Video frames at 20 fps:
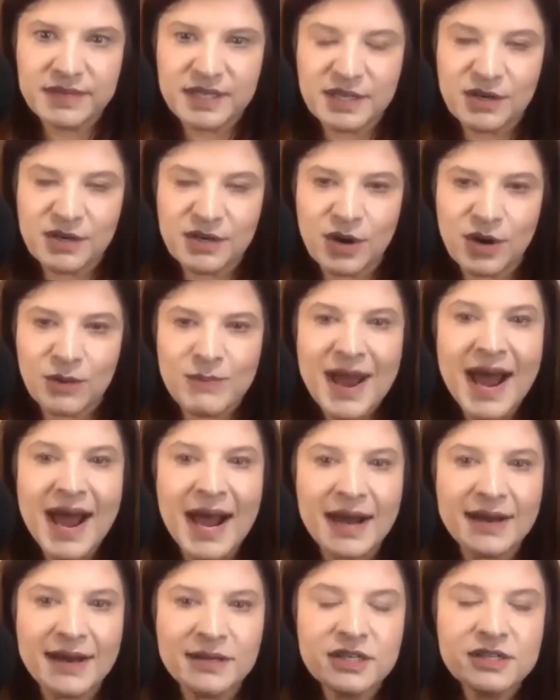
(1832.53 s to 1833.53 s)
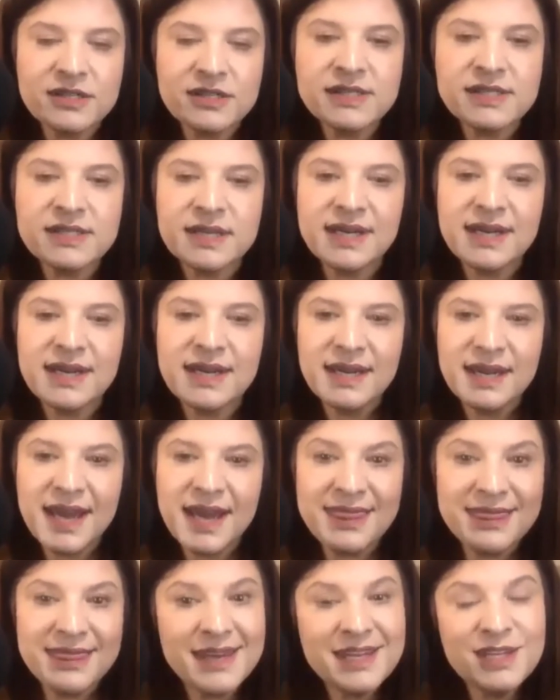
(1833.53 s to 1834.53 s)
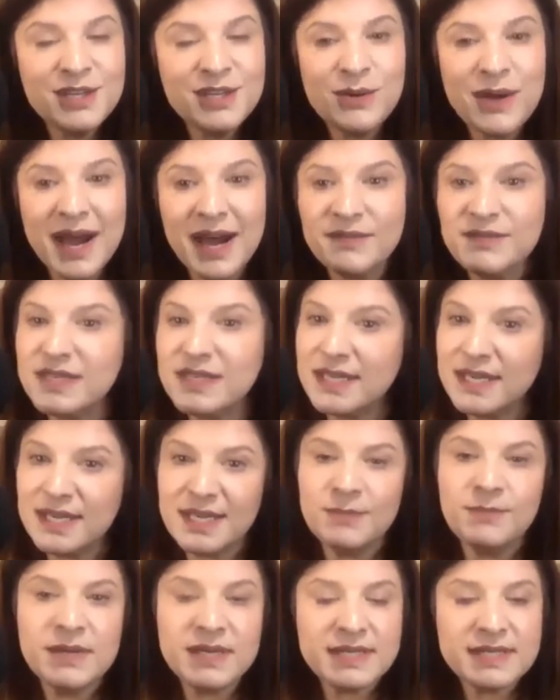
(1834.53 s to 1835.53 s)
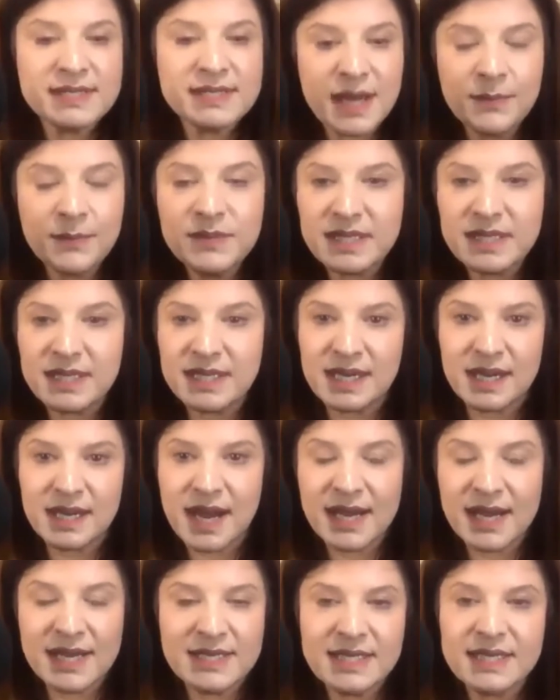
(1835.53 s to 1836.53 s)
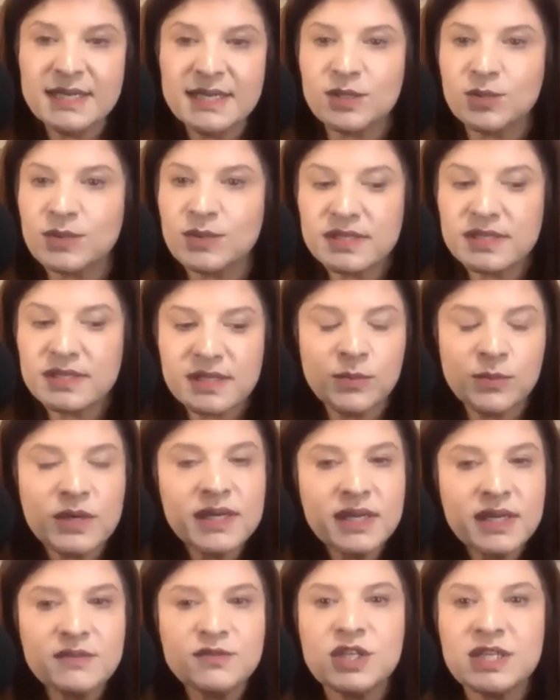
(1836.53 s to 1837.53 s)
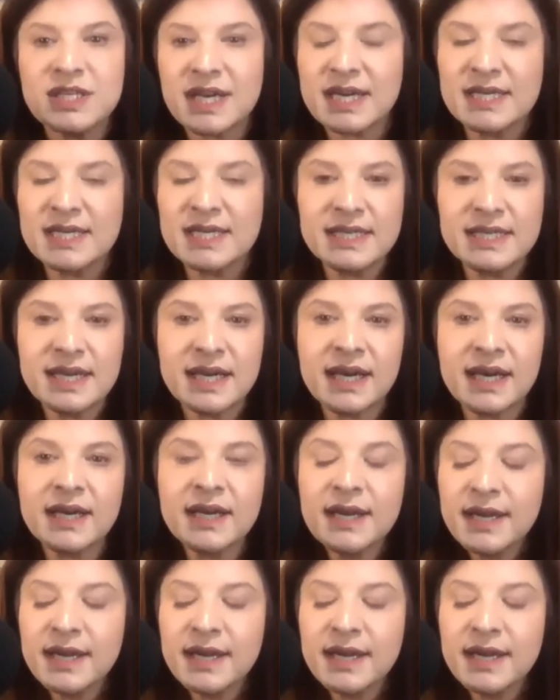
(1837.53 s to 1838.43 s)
our patterns. And then you have to keep accepting ideas. When someone gives you an idea,